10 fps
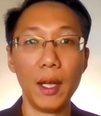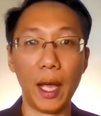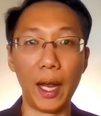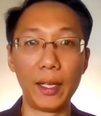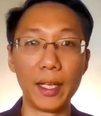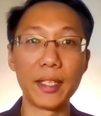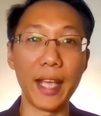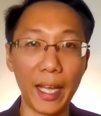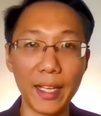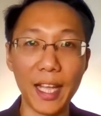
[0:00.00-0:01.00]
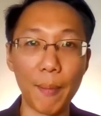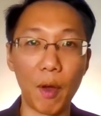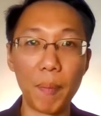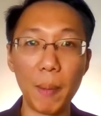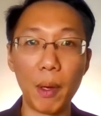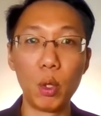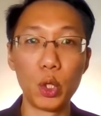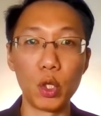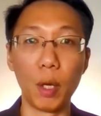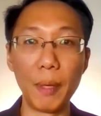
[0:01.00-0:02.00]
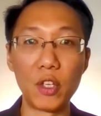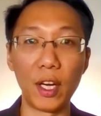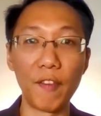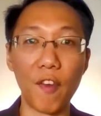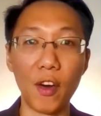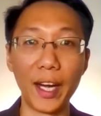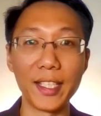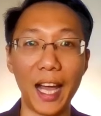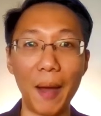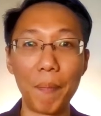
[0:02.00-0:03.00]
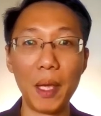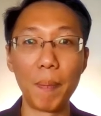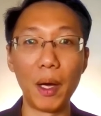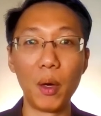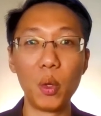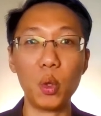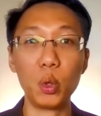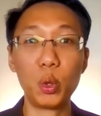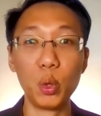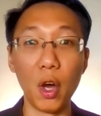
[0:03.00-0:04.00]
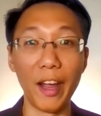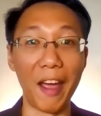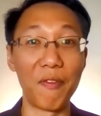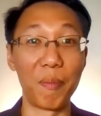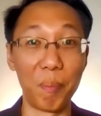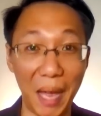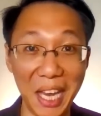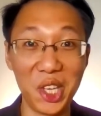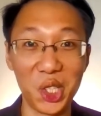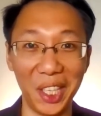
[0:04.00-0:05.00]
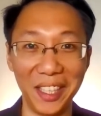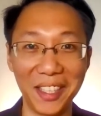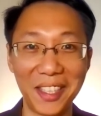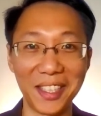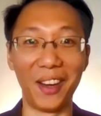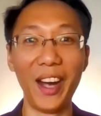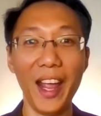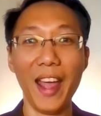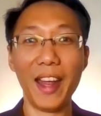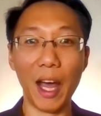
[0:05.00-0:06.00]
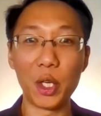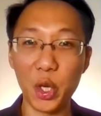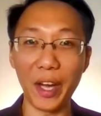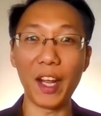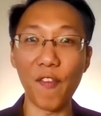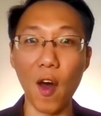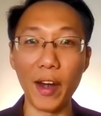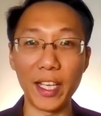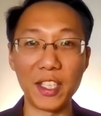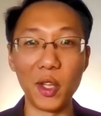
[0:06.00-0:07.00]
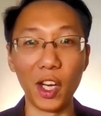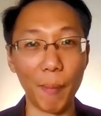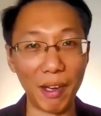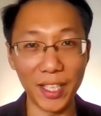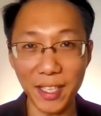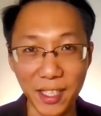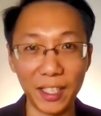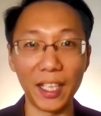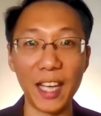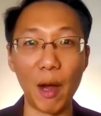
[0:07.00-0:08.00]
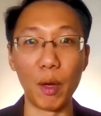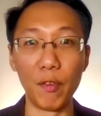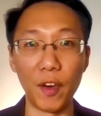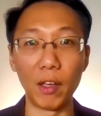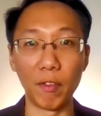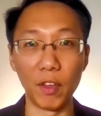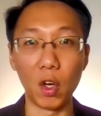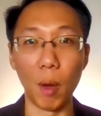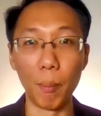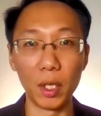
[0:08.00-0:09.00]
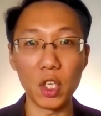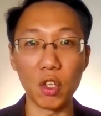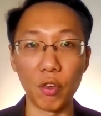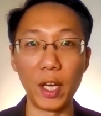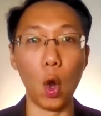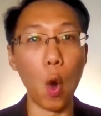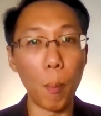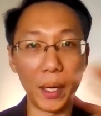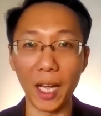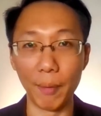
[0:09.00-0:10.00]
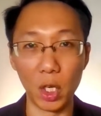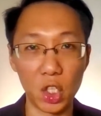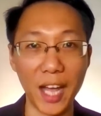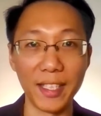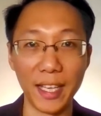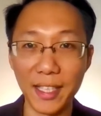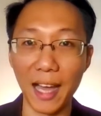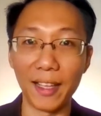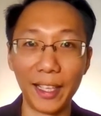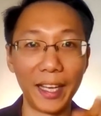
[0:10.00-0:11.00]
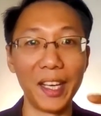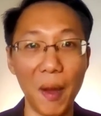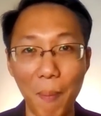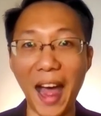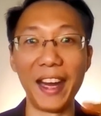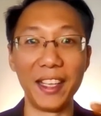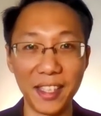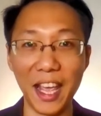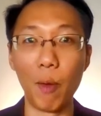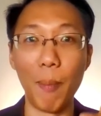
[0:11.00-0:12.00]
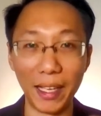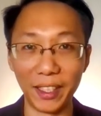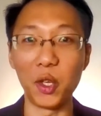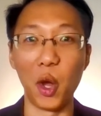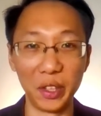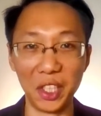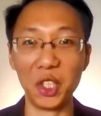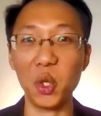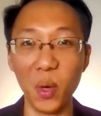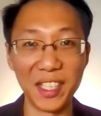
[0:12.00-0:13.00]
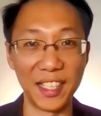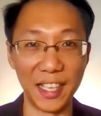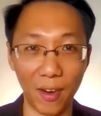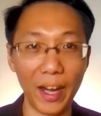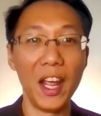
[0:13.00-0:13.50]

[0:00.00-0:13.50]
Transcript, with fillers: And the second type of people who should not be trading Forex are people who do not have patience. All right? Now, trading Forex is not about just sitting down in front of your computer screen, opening up your charts and start clicking the buy and sell button continuously. All right?